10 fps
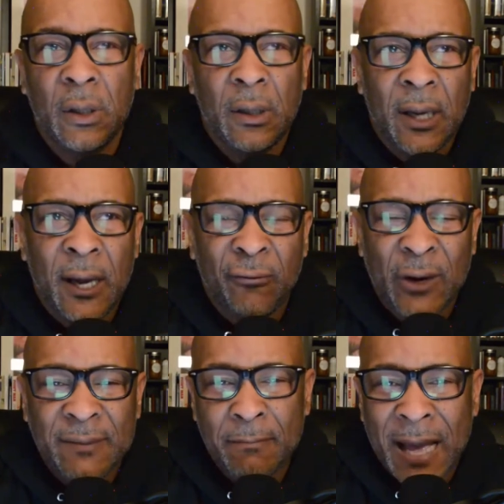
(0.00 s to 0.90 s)

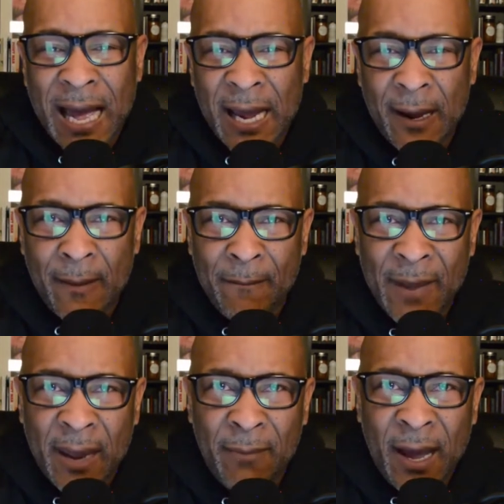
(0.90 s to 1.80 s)
written by a
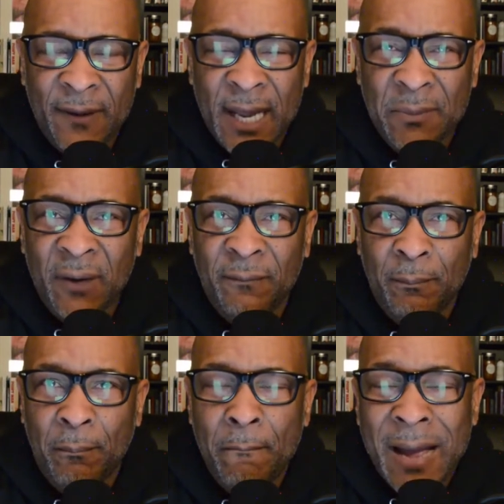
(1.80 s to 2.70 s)
man by the name of
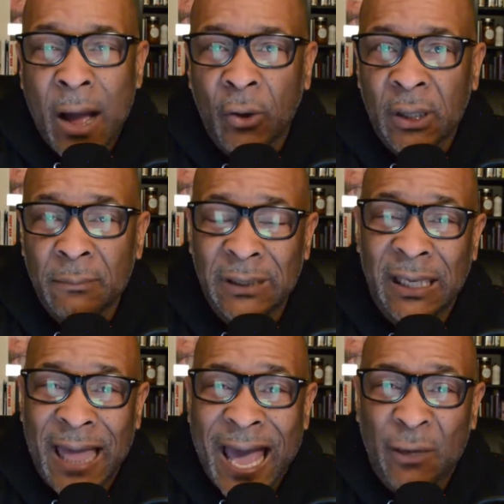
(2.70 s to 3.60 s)
Malcolm
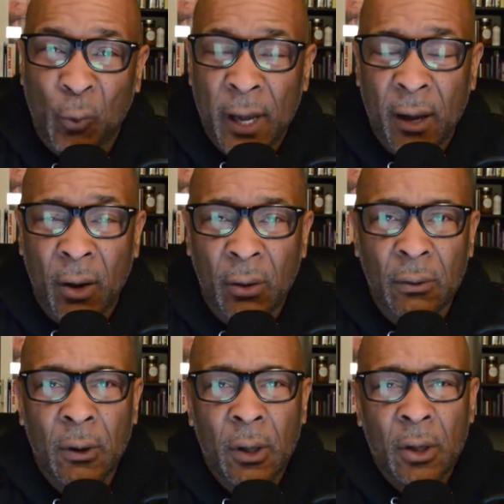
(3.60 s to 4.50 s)
Gladwell
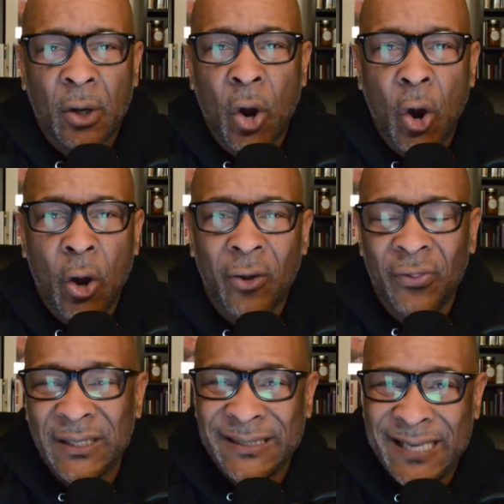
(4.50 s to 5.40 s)
called The
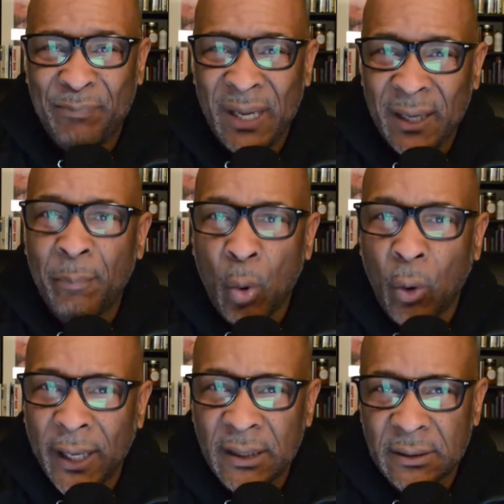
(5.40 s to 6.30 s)
Tipping
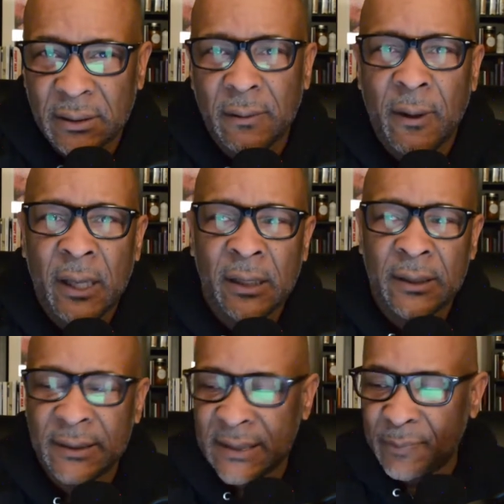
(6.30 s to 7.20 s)
Point. And the
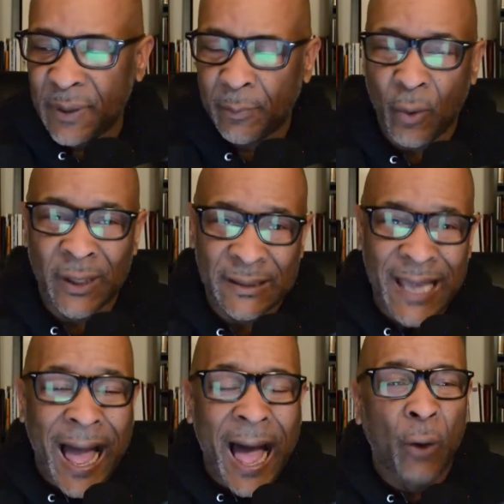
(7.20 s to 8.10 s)
tipping point is,
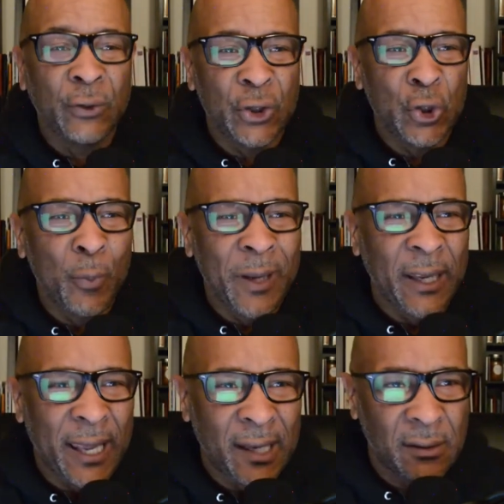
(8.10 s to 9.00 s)
how do you
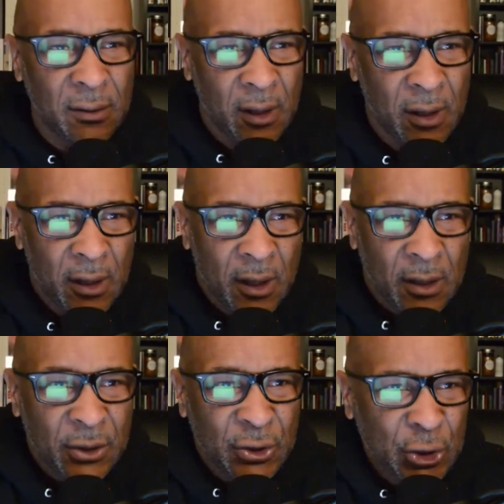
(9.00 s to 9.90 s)
begin
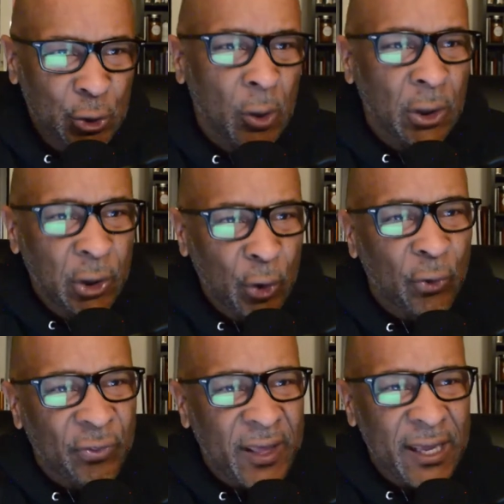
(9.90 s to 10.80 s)
to do little
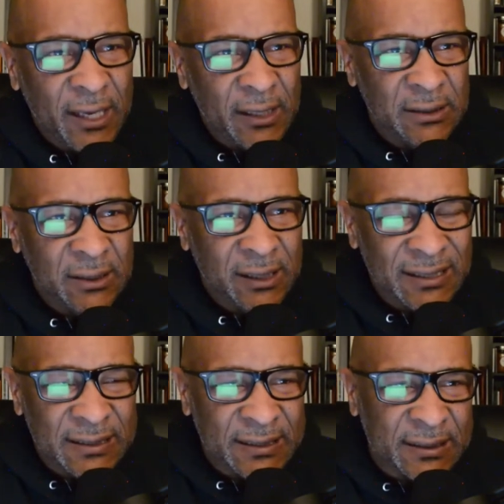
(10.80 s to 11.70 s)
things
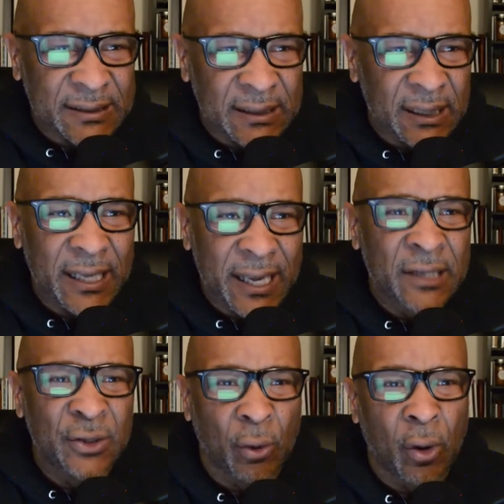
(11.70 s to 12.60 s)
consistently in
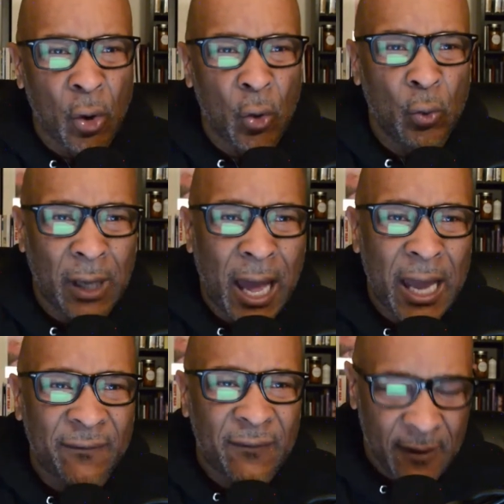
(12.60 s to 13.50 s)
your own
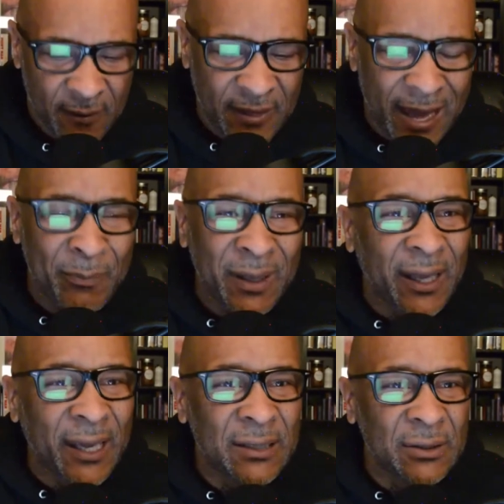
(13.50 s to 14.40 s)
life that
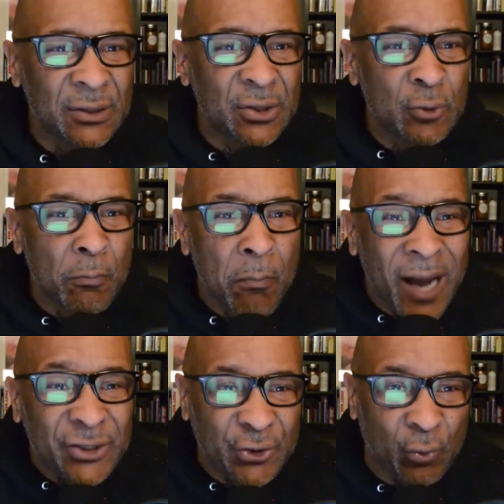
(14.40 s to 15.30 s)
begins to
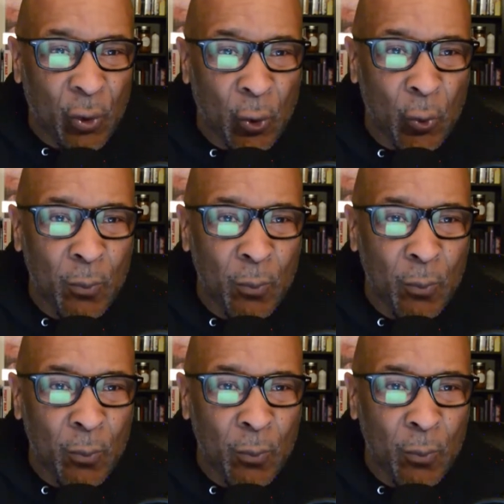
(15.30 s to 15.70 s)
mushroom